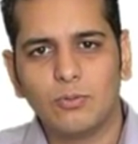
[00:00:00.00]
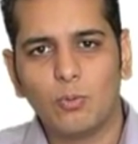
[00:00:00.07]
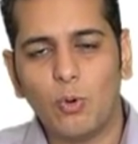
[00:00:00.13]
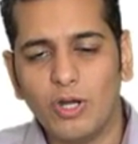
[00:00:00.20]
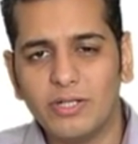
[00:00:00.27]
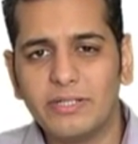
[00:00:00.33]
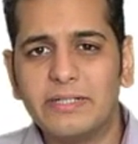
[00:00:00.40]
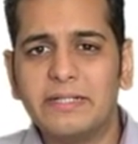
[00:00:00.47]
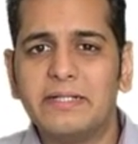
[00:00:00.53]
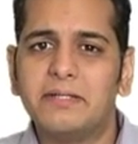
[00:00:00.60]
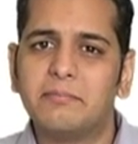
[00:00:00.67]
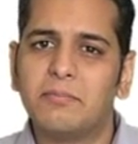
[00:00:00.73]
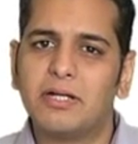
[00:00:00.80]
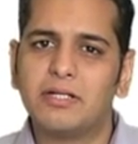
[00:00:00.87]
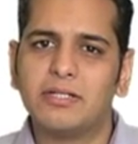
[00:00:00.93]
quantity
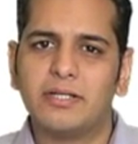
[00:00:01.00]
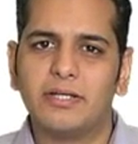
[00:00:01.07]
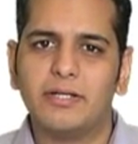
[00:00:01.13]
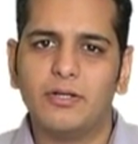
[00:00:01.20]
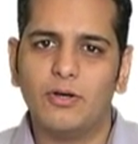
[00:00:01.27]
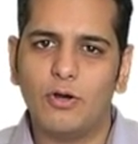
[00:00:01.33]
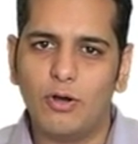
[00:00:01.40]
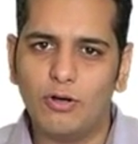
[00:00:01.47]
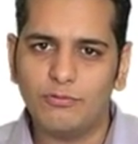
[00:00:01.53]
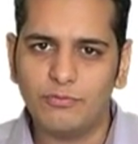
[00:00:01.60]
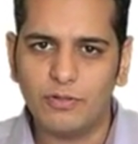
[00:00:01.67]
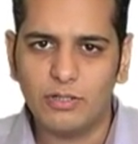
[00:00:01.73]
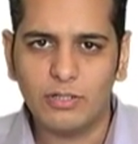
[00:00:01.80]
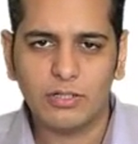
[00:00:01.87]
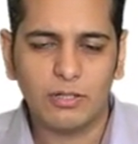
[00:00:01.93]
demanded
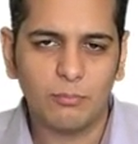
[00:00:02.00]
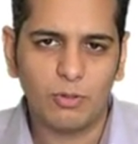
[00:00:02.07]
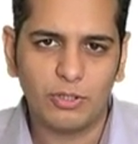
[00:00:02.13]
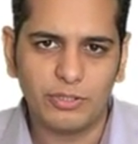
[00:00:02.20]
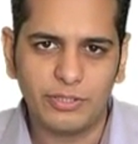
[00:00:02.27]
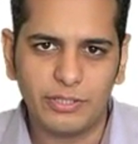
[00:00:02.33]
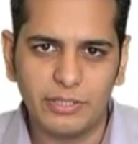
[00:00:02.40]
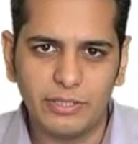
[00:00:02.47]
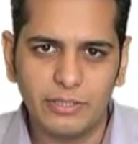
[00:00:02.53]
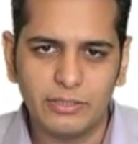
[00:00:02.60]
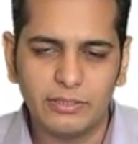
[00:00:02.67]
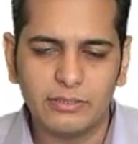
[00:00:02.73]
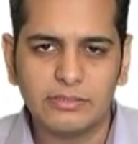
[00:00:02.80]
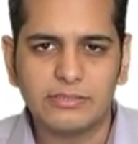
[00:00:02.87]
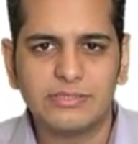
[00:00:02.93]
of a commodity
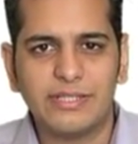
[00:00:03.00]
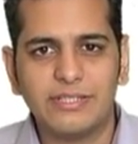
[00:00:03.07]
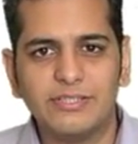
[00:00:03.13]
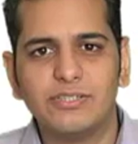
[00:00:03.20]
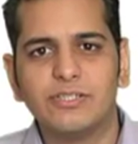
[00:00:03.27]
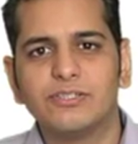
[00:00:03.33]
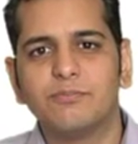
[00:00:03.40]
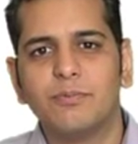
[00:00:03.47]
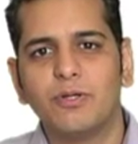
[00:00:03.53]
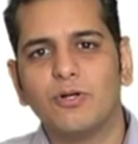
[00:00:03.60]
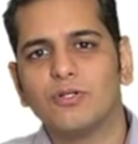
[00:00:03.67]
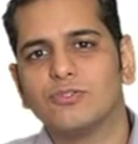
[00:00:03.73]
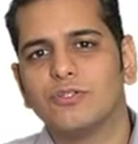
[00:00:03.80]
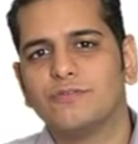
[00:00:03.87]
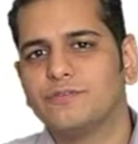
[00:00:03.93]
changes
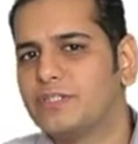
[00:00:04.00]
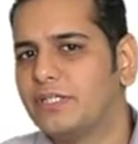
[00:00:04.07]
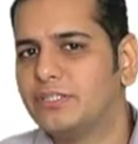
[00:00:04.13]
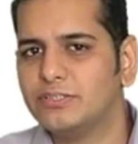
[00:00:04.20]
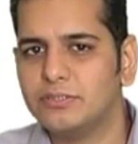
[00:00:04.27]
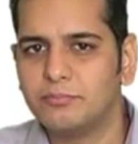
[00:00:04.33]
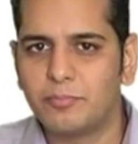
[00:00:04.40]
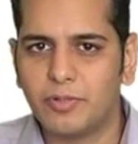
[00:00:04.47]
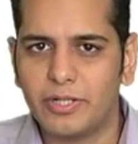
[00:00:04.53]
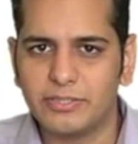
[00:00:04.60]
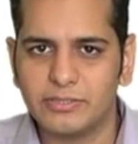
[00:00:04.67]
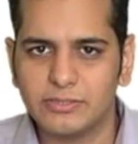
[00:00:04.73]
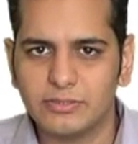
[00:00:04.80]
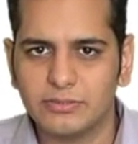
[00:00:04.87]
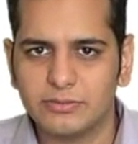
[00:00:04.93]
because of change in
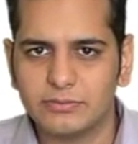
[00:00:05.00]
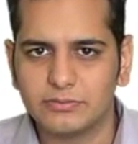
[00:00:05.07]
price.